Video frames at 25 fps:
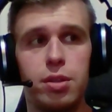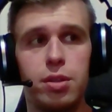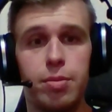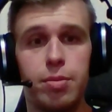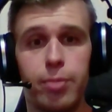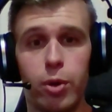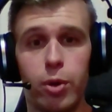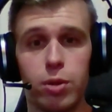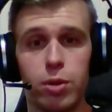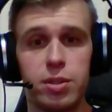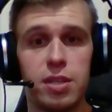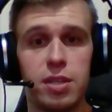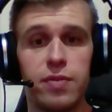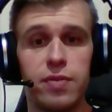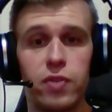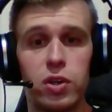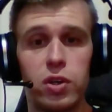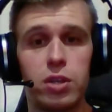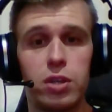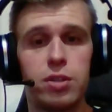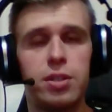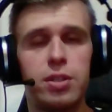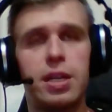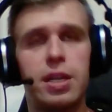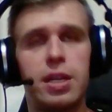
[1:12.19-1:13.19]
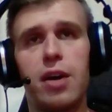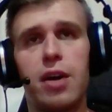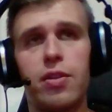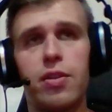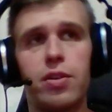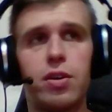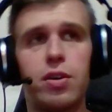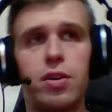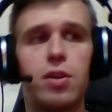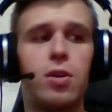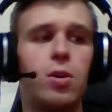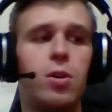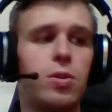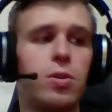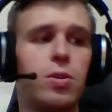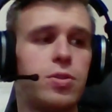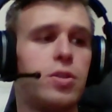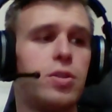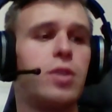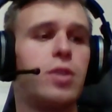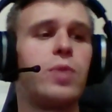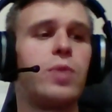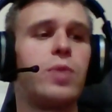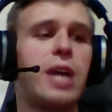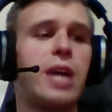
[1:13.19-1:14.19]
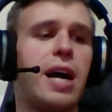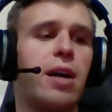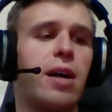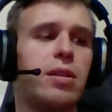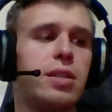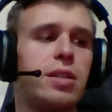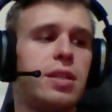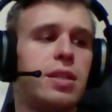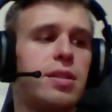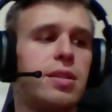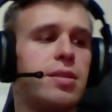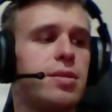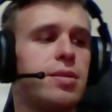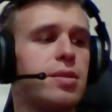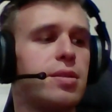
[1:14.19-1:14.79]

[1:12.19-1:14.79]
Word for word: the multiverse and how there are alternate realities